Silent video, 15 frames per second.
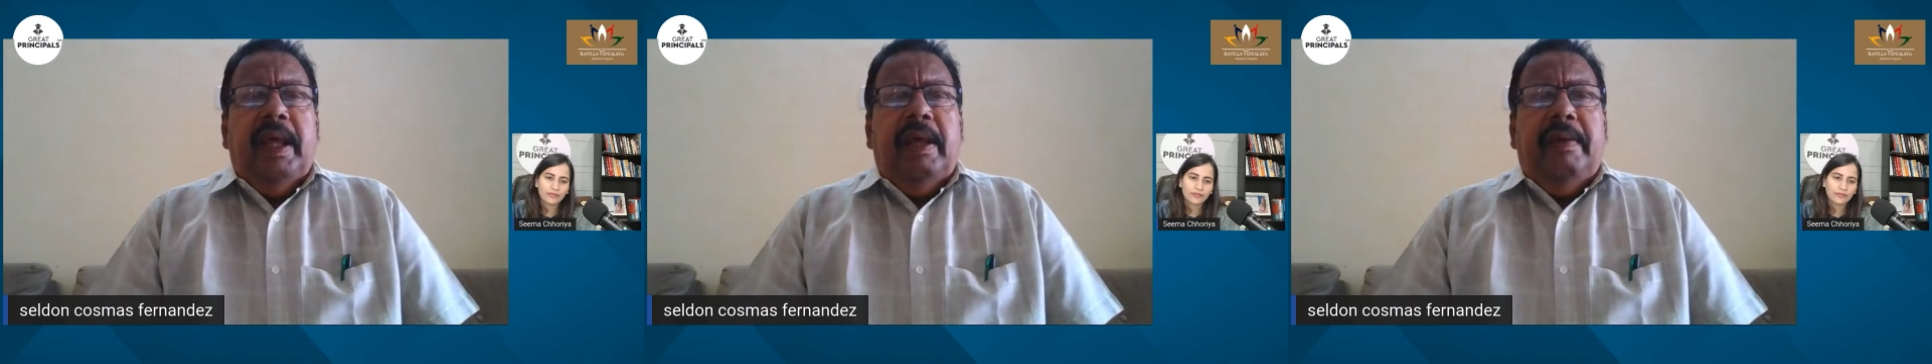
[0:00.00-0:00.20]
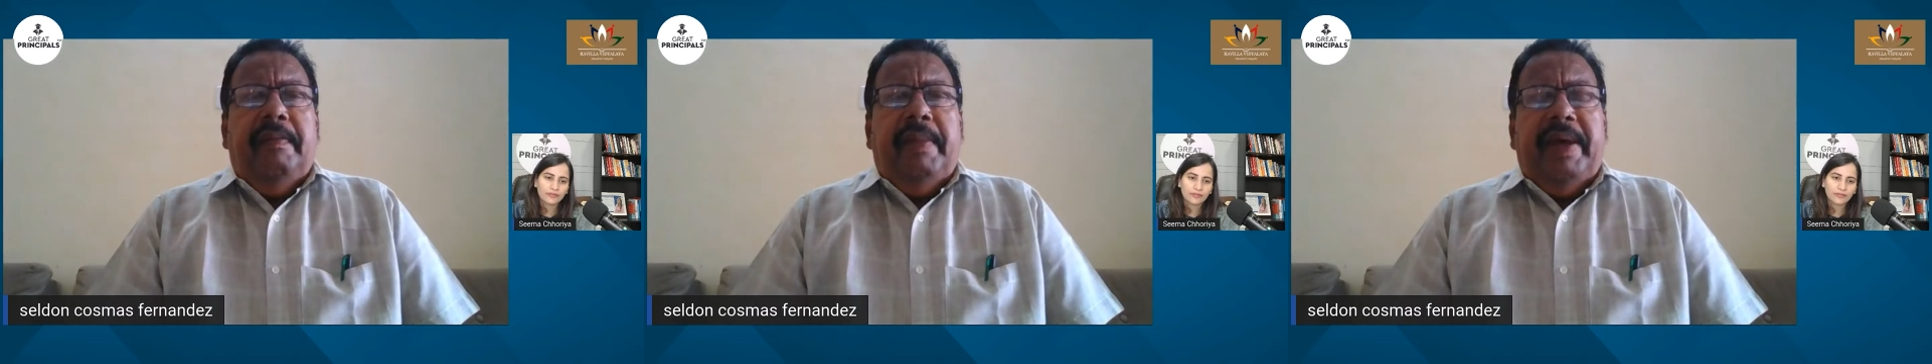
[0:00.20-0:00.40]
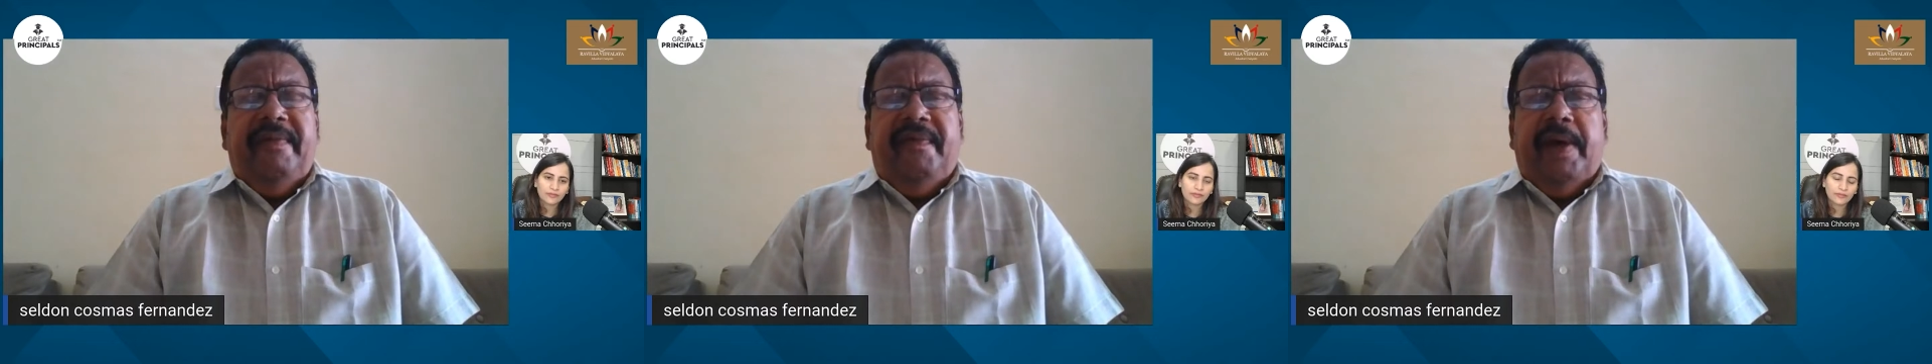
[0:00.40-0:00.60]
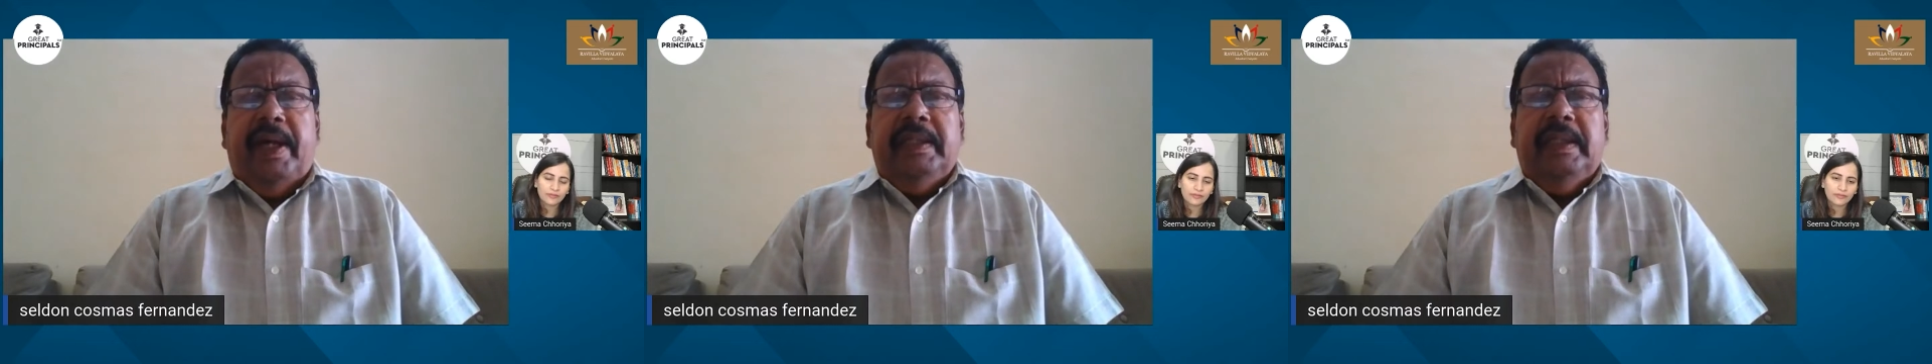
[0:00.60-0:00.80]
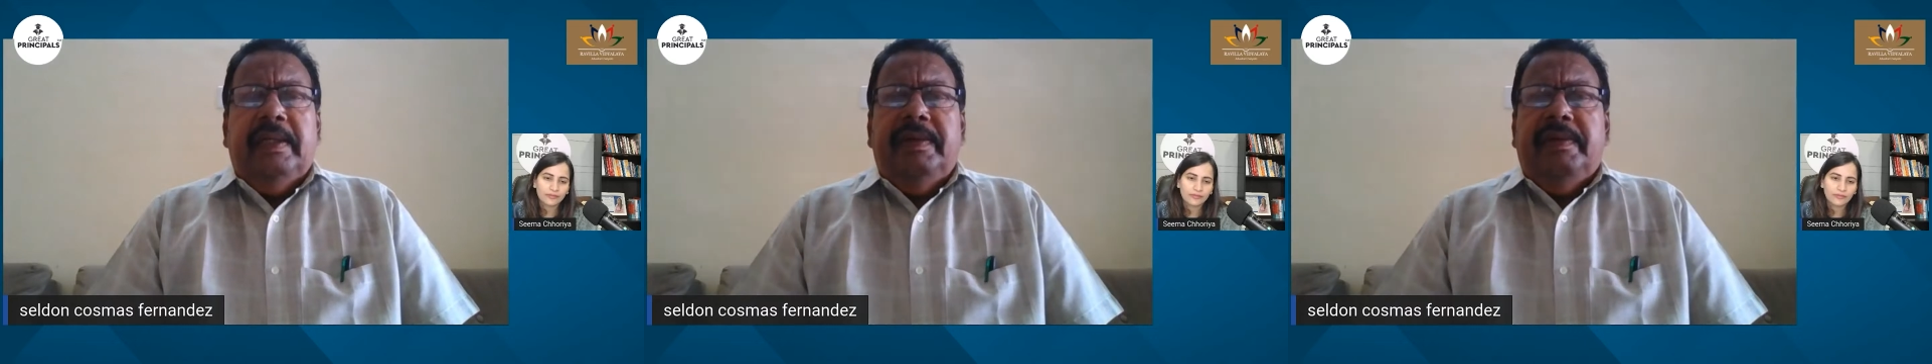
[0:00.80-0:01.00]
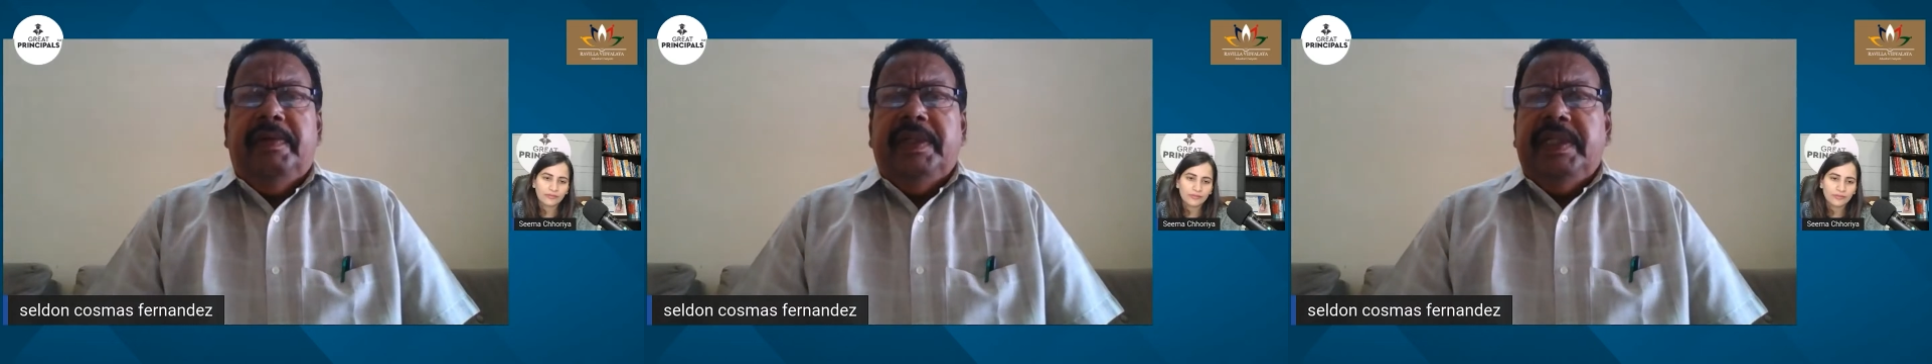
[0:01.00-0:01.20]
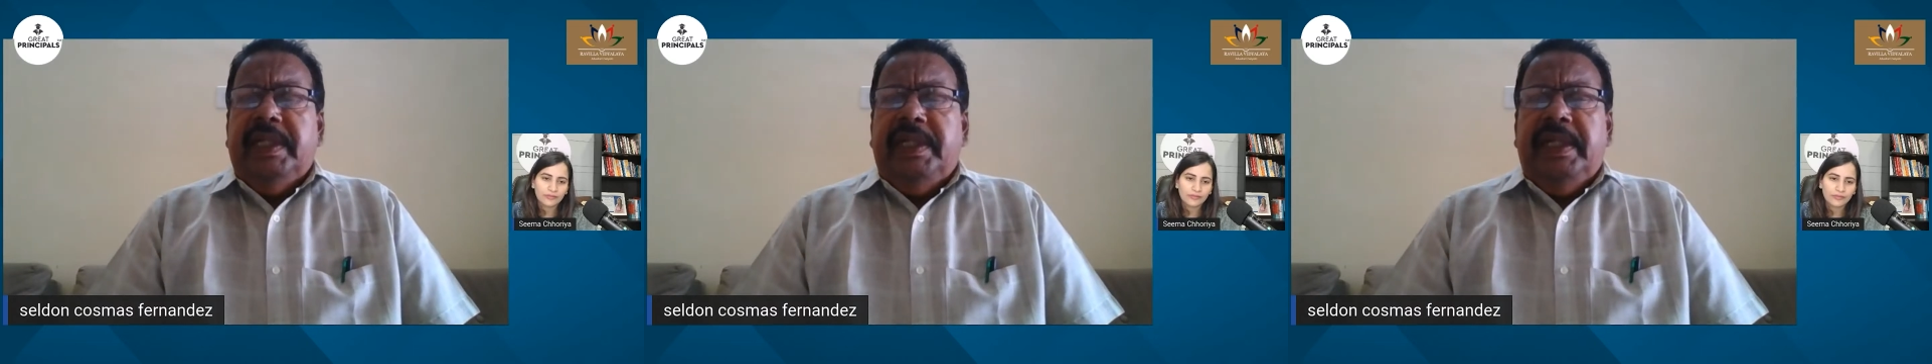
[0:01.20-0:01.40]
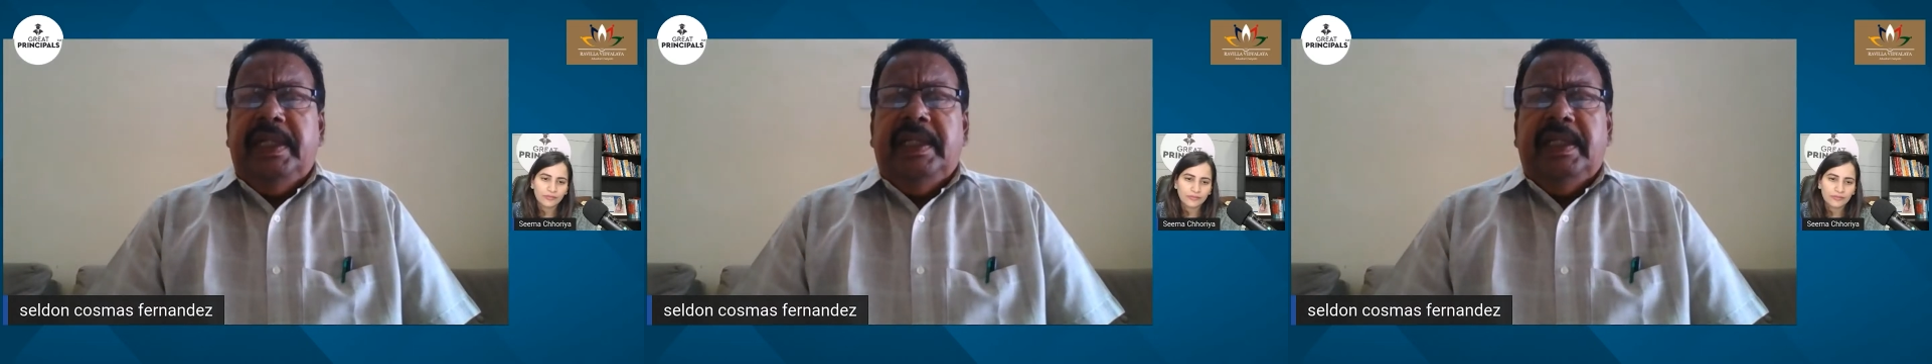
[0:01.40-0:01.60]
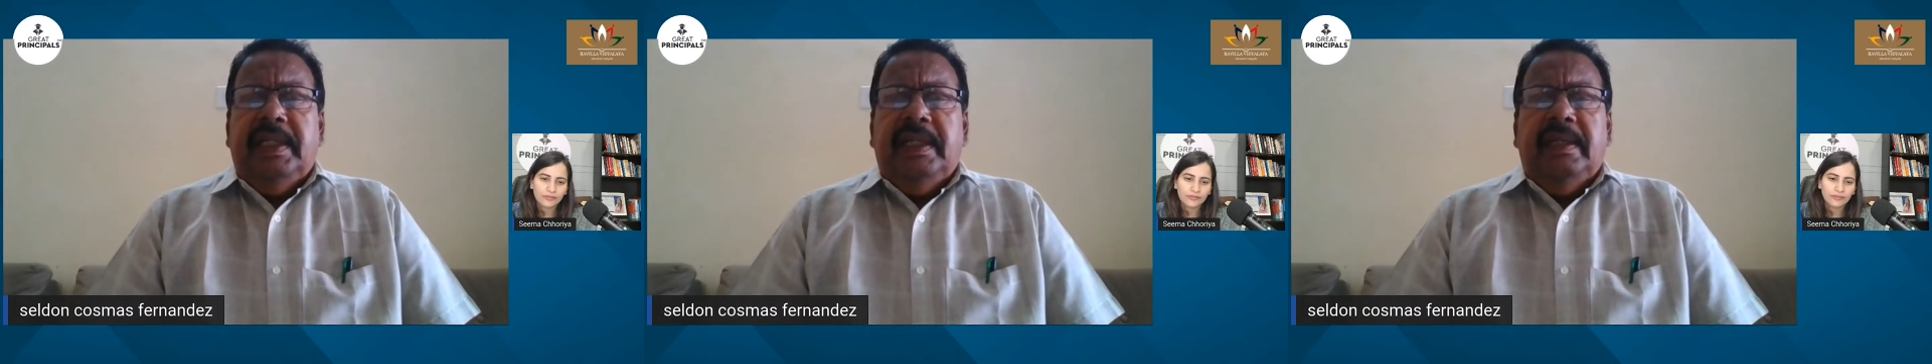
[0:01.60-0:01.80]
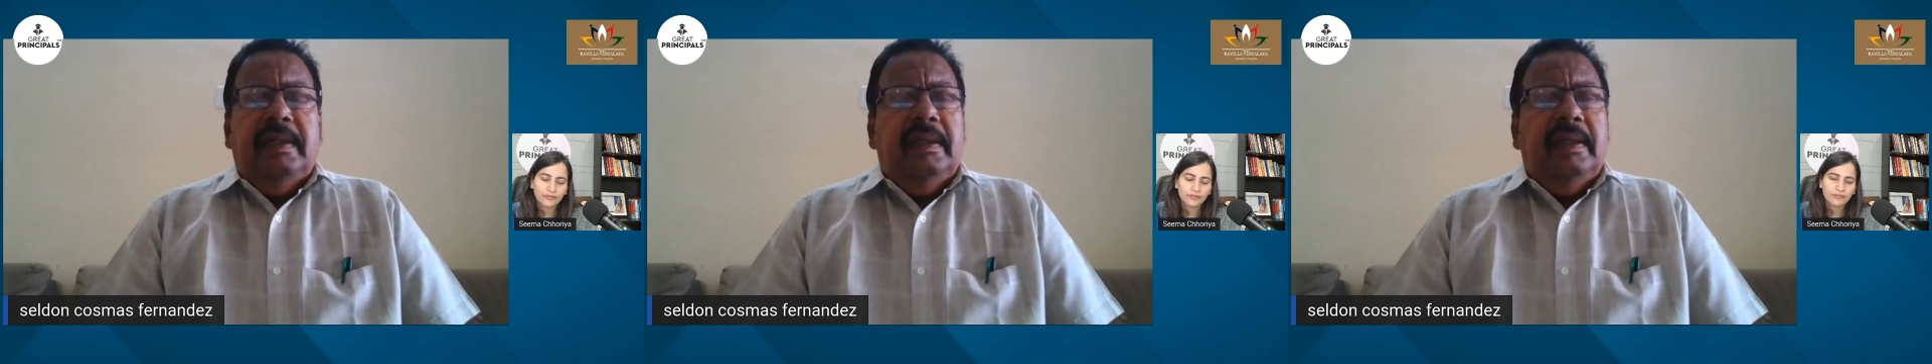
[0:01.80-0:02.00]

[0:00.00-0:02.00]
my father was a teacher.